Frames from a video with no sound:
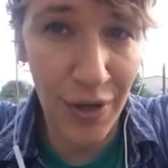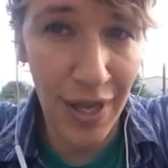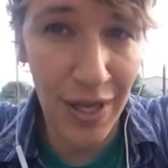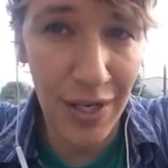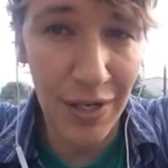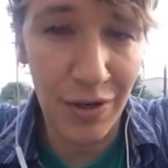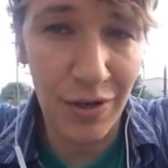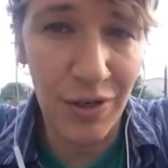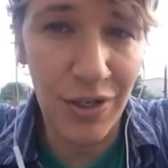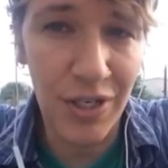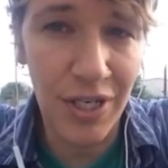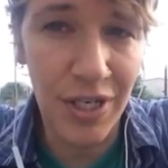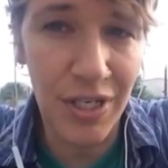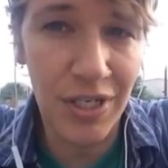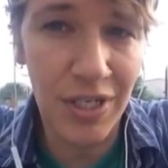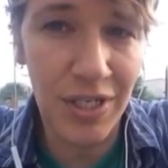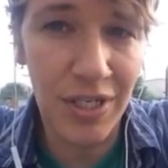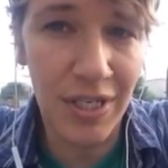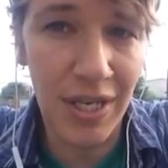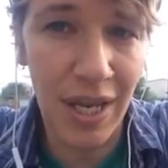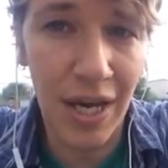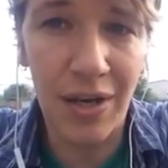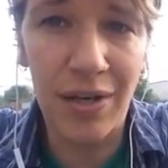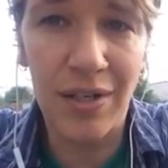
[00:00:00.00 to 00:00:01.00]
and you're
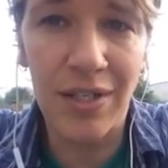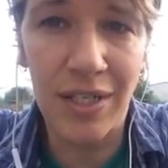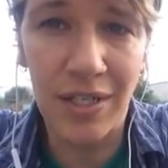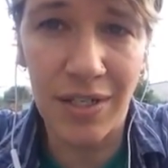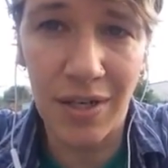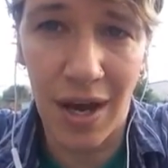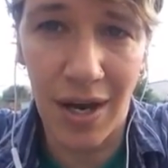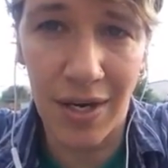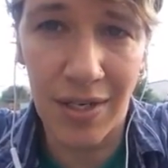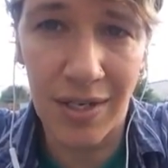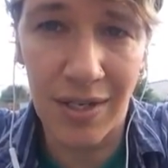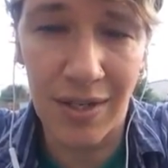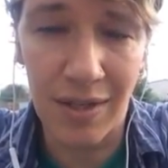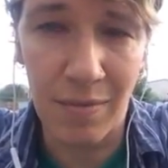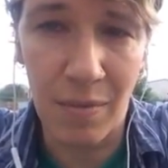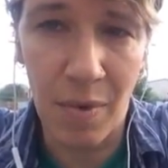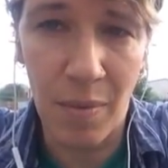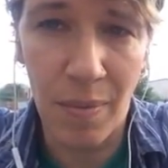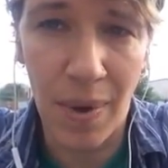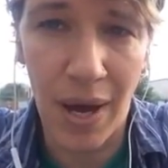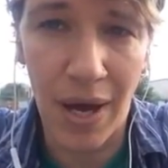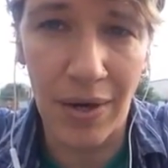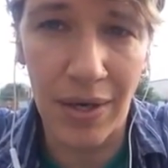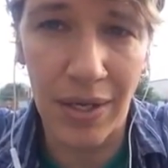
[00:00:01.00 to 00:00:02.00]
just scared to talk to them
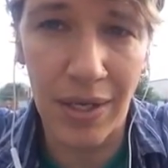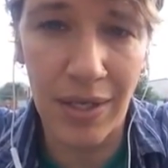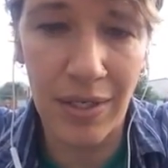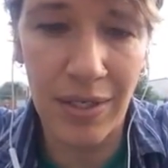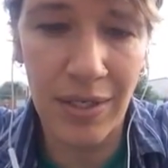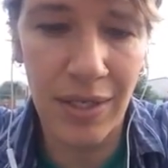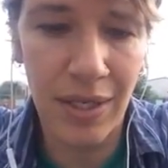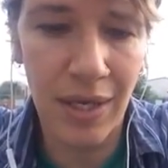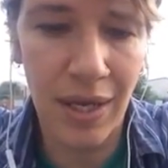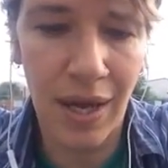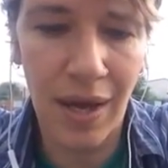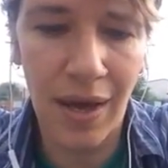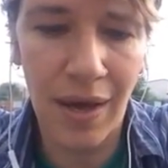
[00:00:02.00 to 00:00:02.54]
about it.